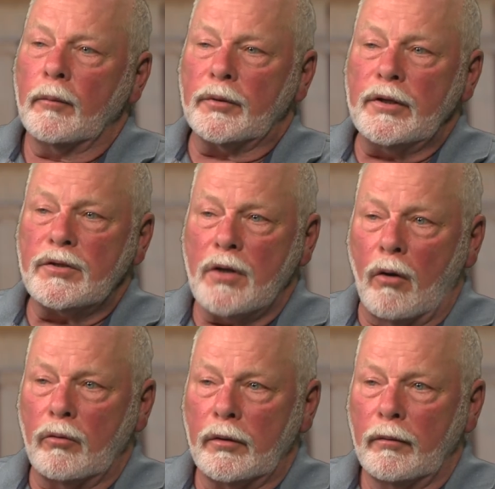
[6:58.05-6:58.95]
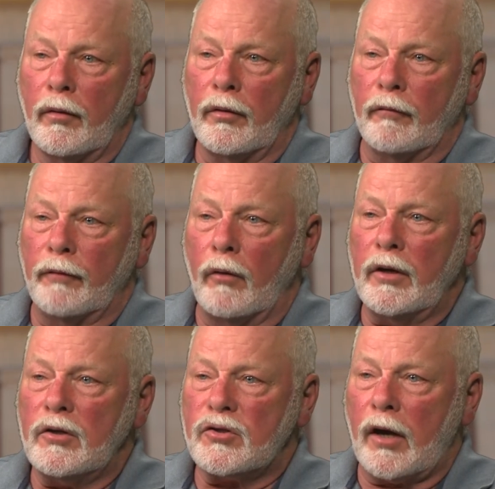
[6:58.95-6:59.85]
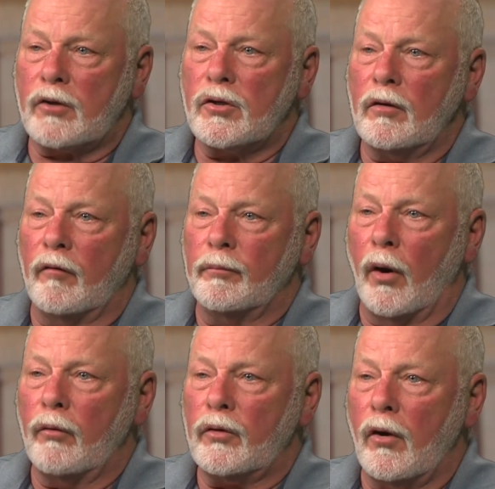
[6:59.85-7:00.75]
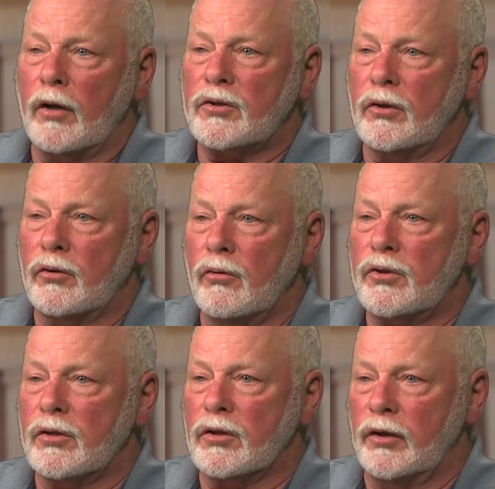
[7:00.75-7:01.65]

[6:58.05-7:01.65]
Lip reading: Please note, the voting section of both constitutions